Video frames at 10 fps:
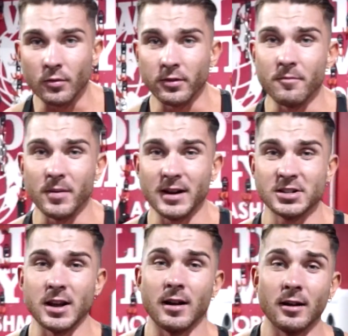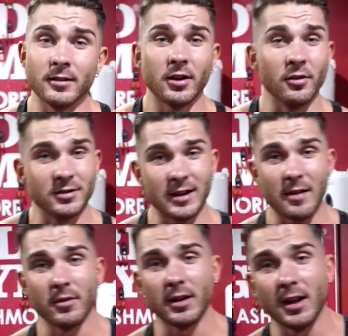Also, big shout out to Coach
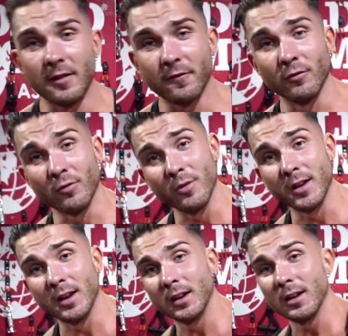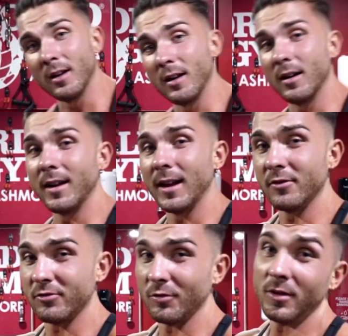Cam McKay for ruining our
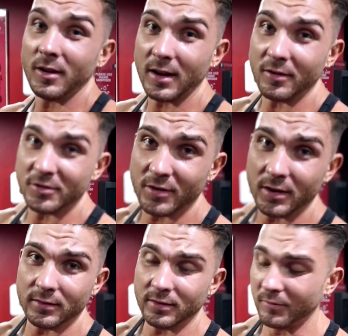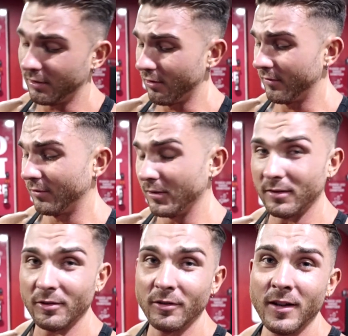intra-workout drink. So we do have a sweet
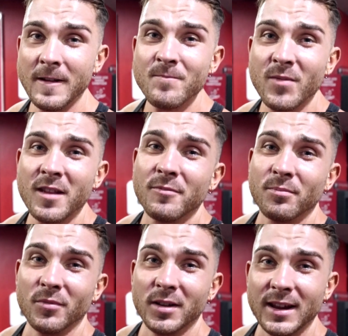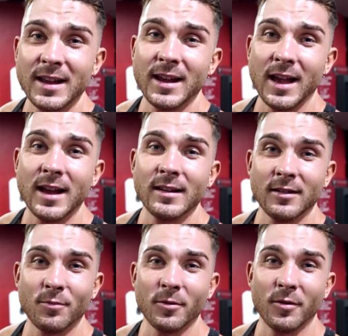tooth. EAAs
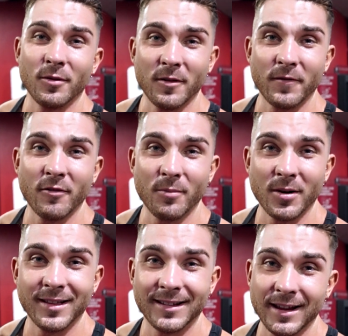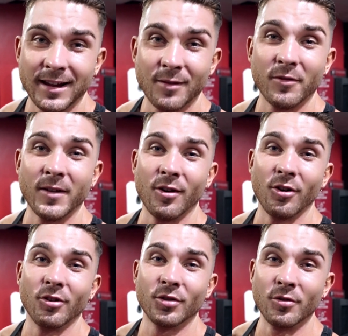are probably one of my favourite part of the day, and we've now
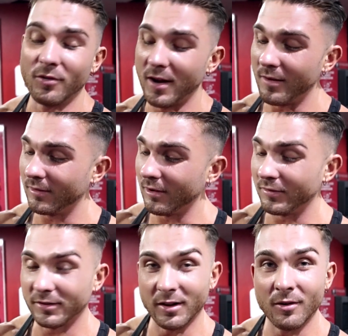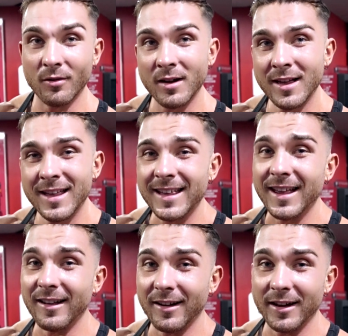got 2 grams of salt
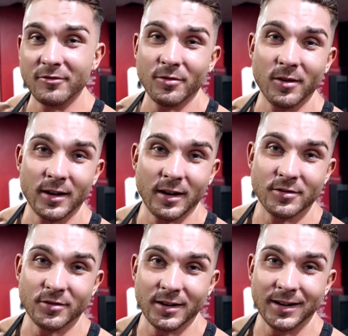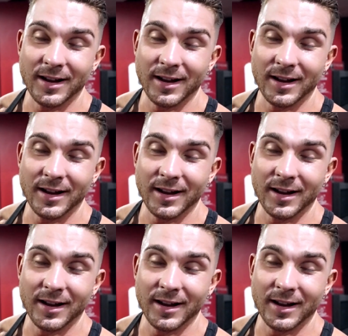in our intra-workout drink.